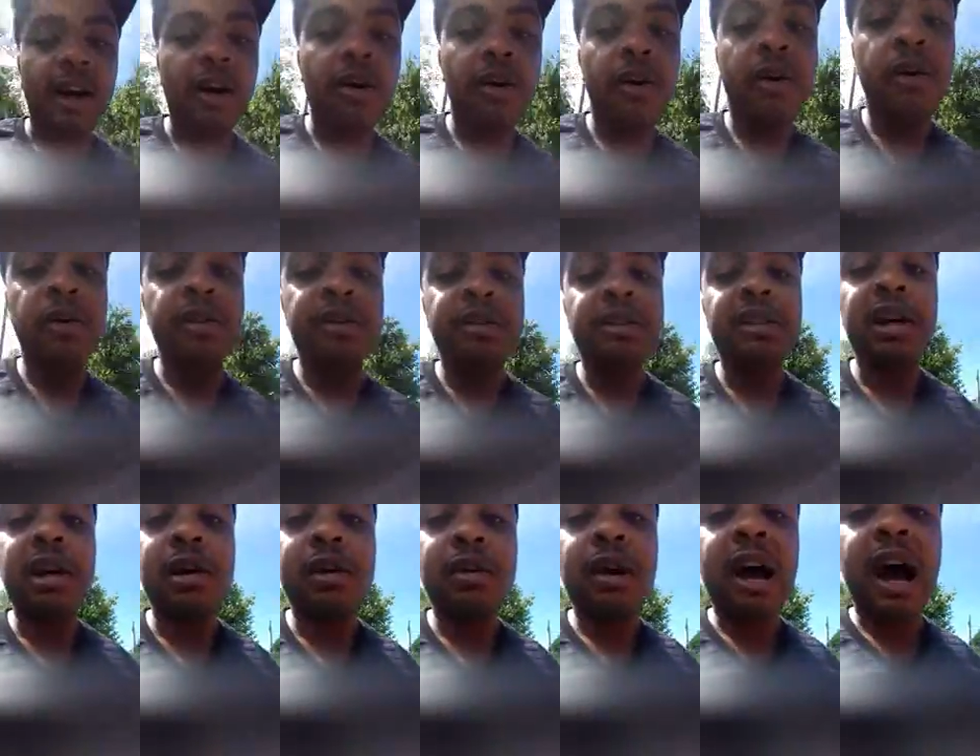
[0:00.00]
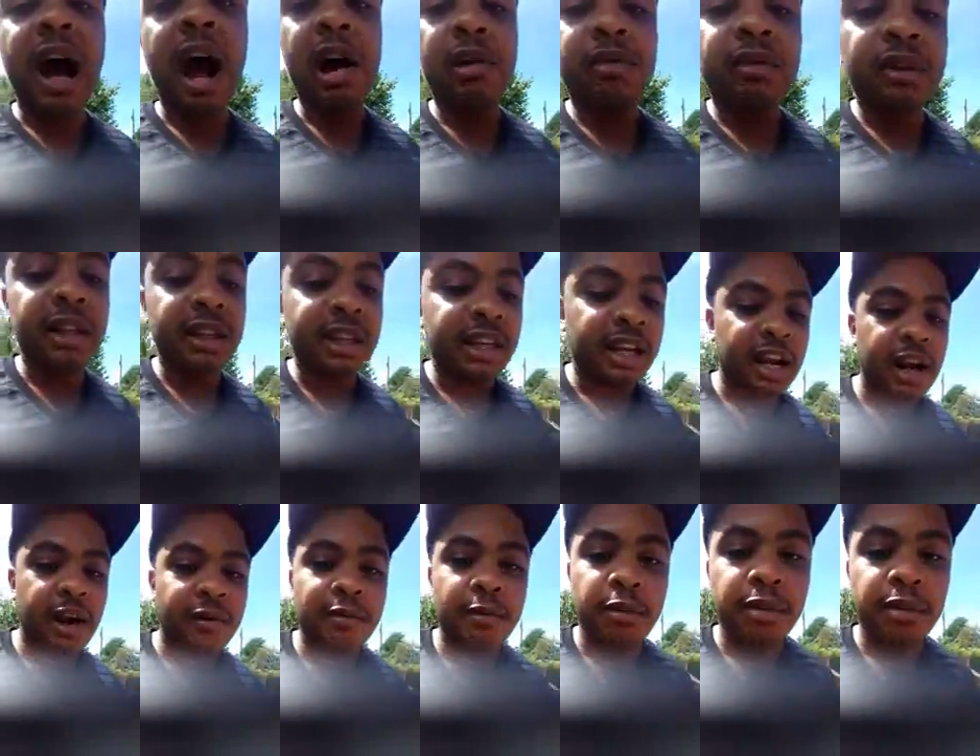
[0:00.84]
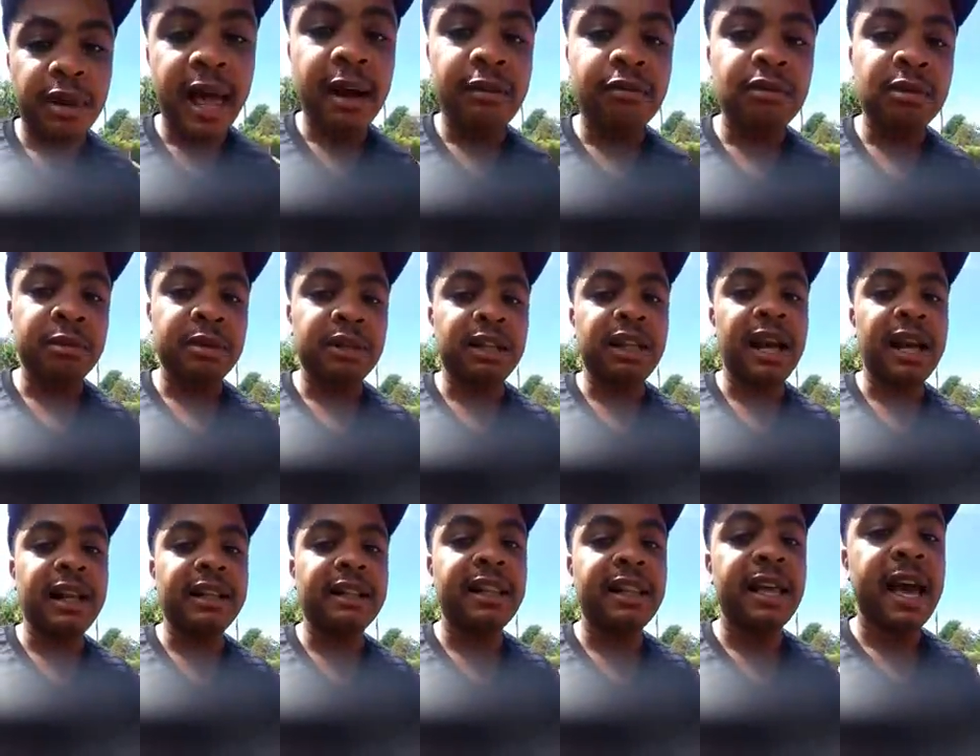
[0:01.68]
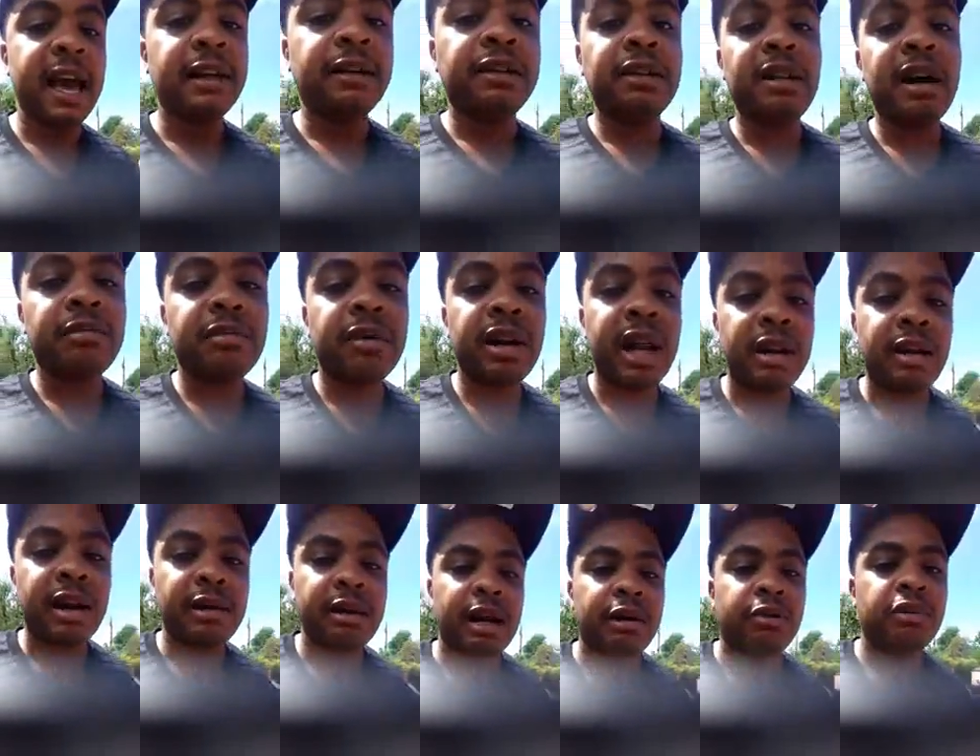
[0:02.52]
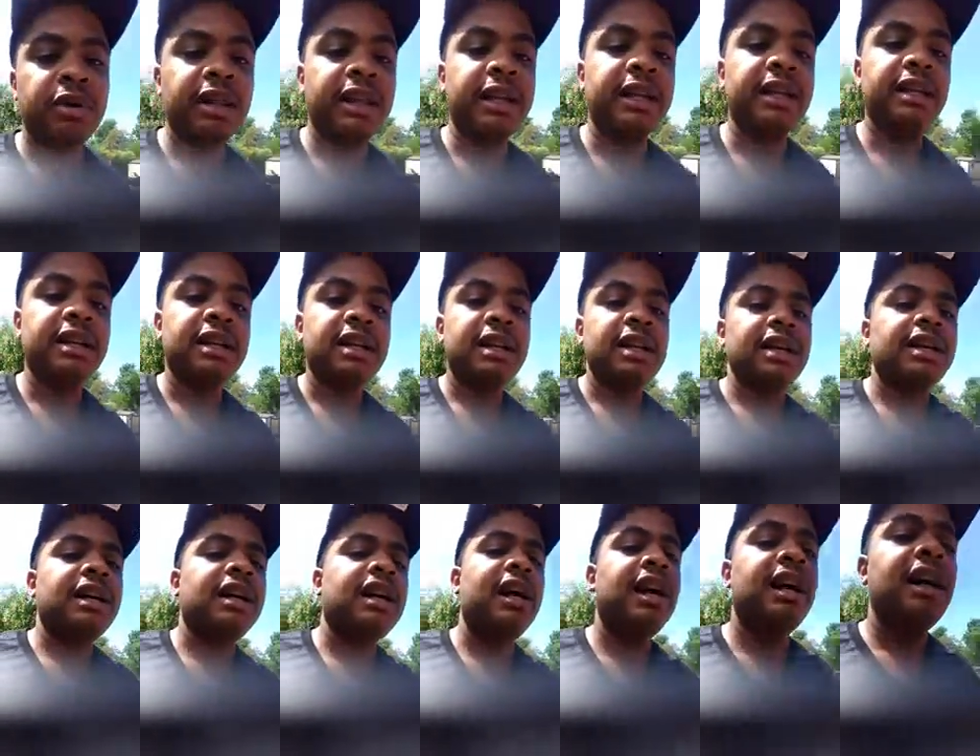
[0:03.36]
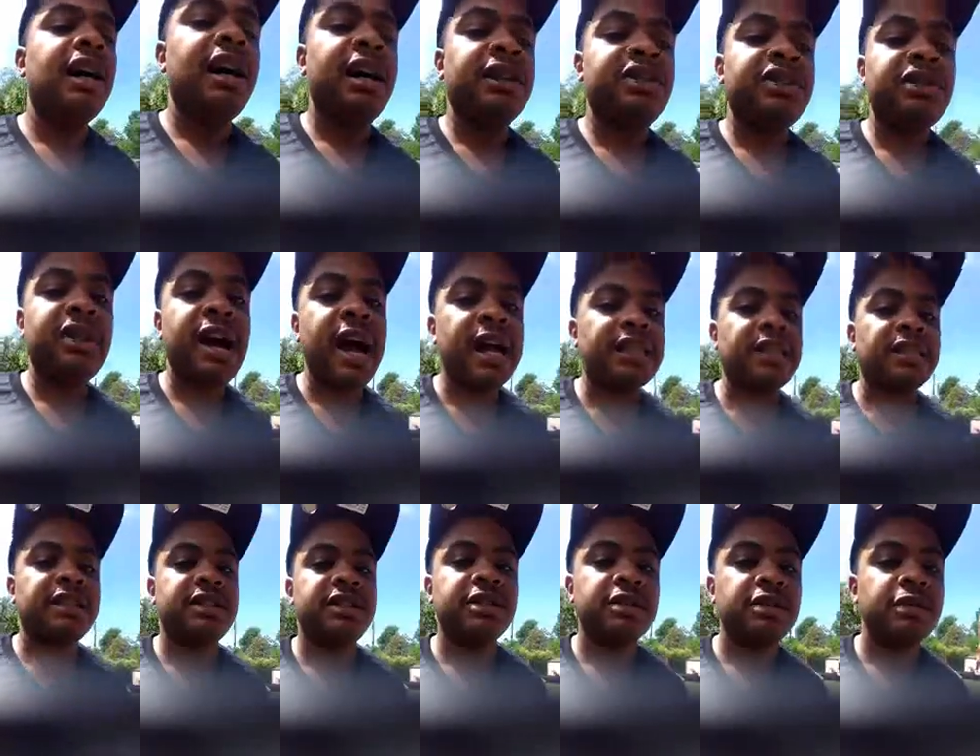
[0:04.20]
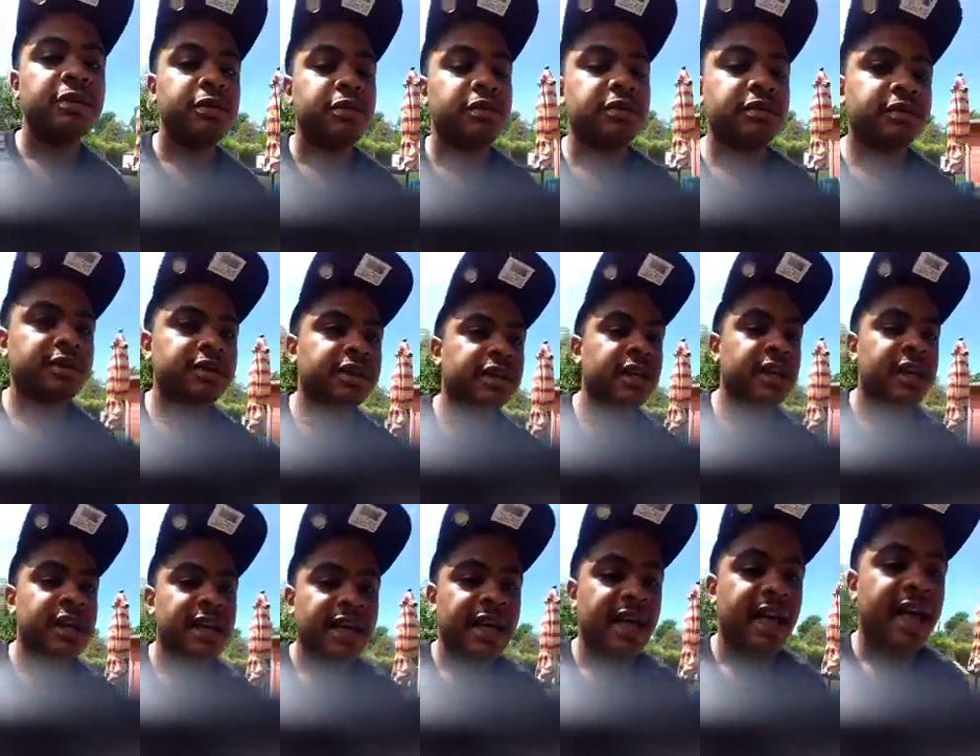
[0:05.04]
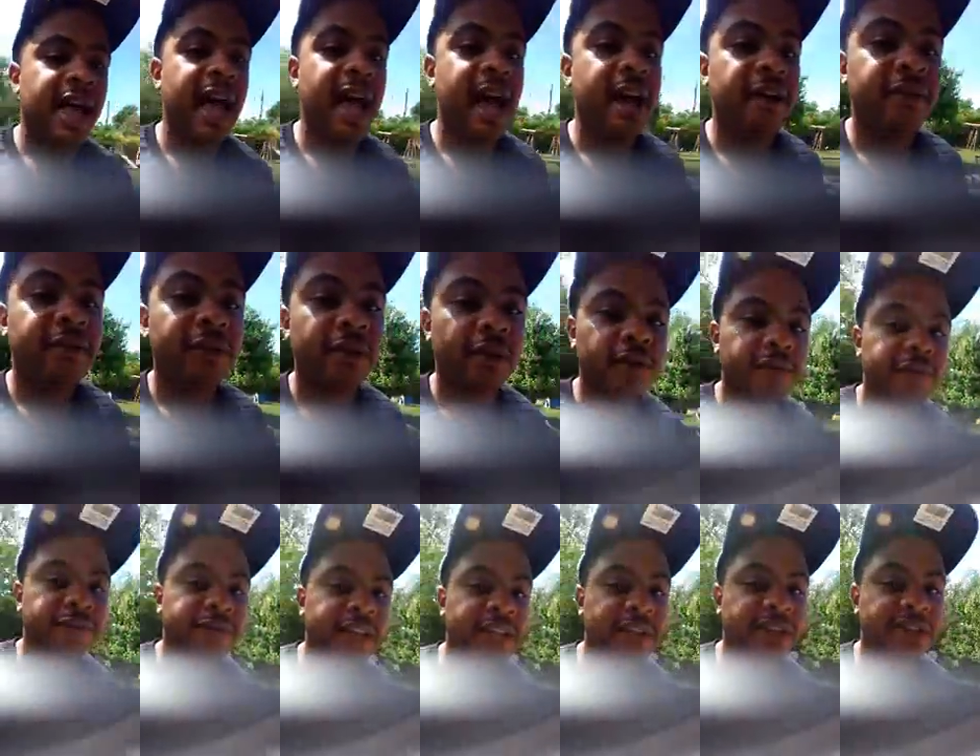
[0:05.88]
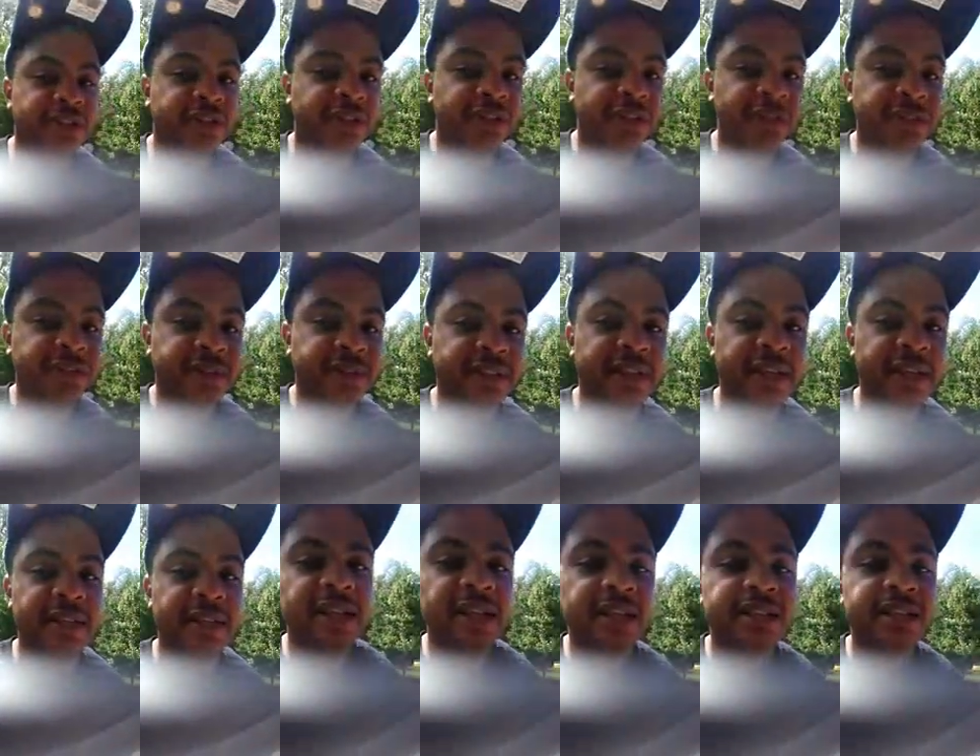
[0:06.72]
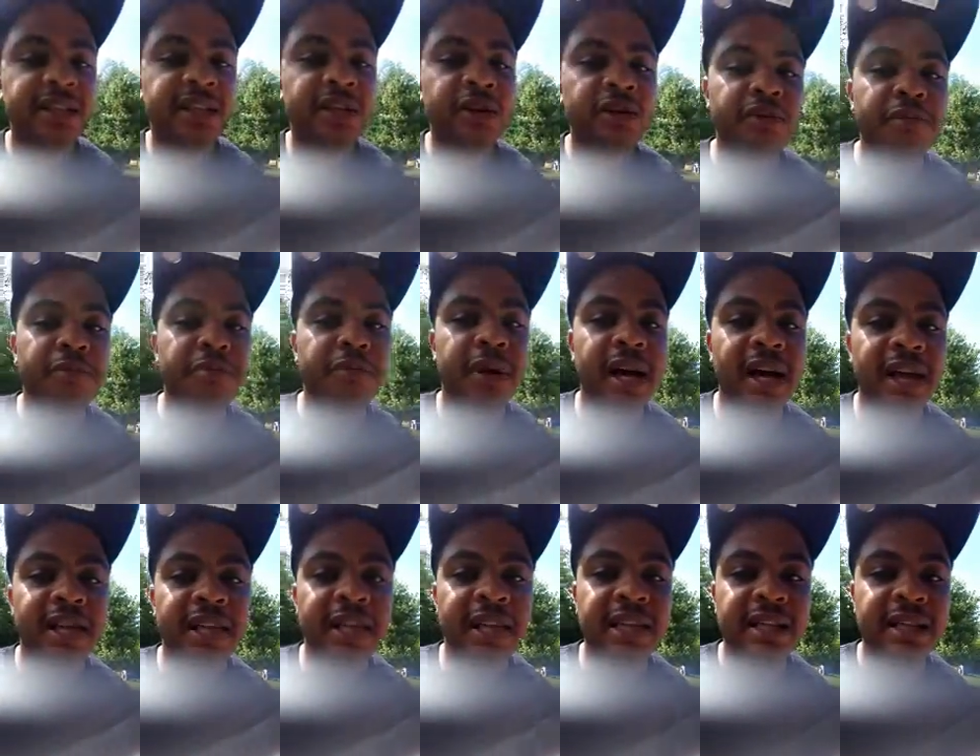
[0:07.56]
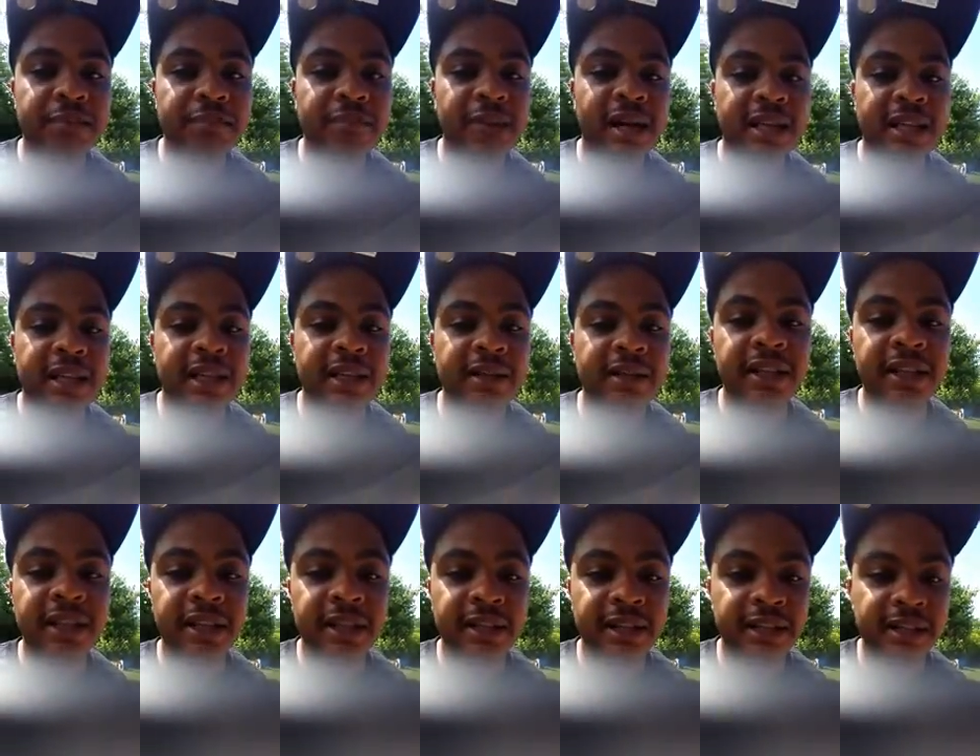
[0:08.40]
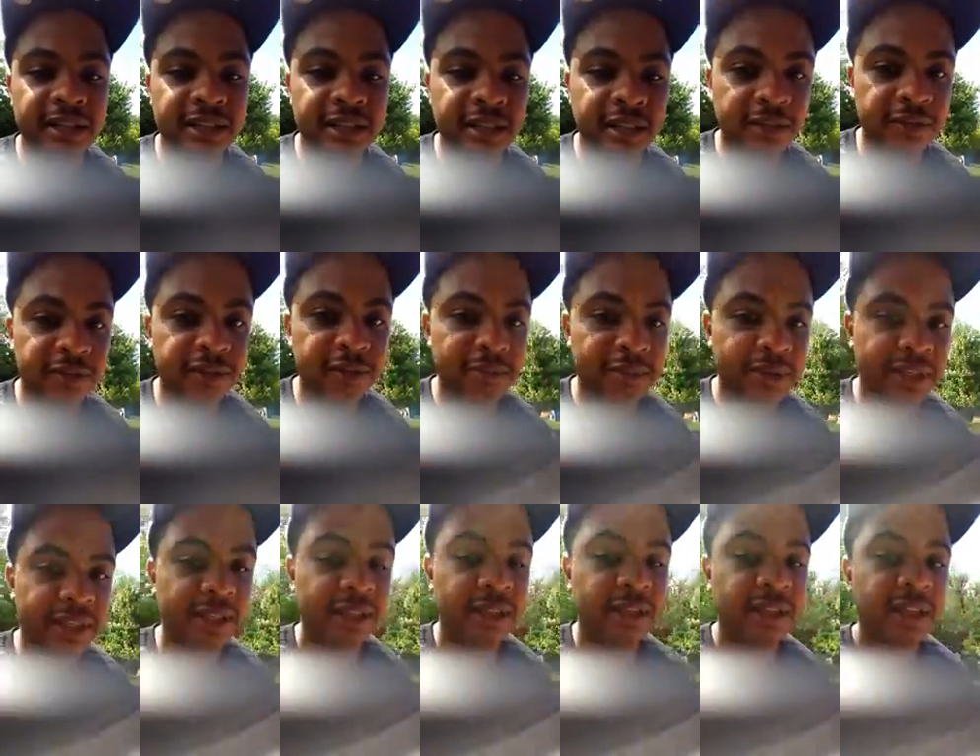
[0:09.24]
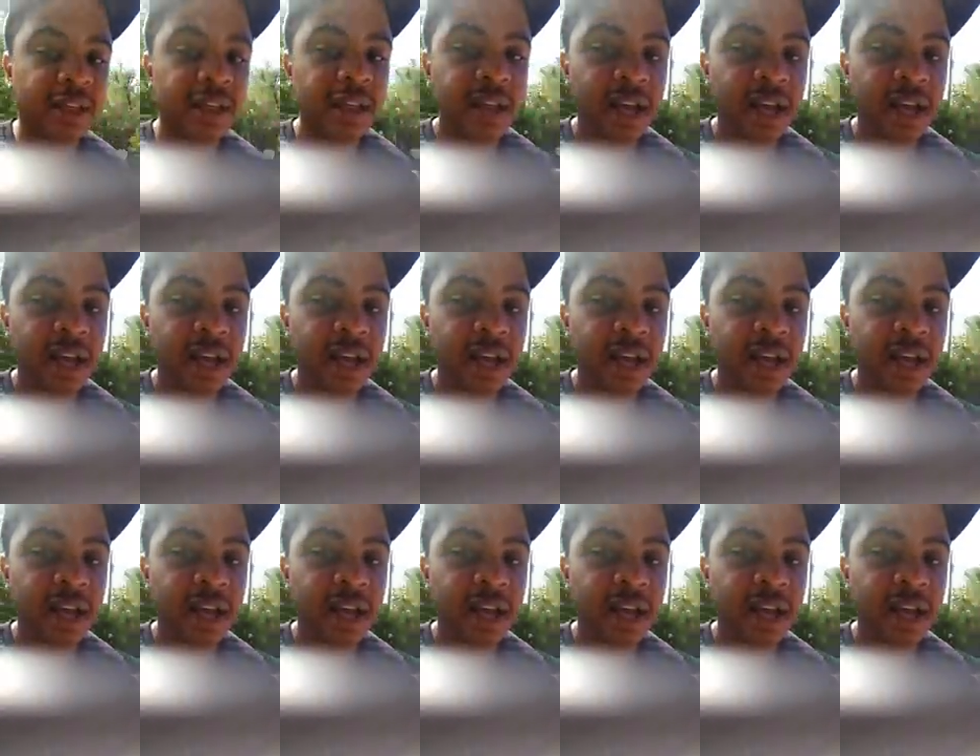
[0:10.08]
a whole, you know, I don't really care for black women like that. You know, I'm not, I'm not really attracted to afro features because it's too monkey monkey looking and stuff for me.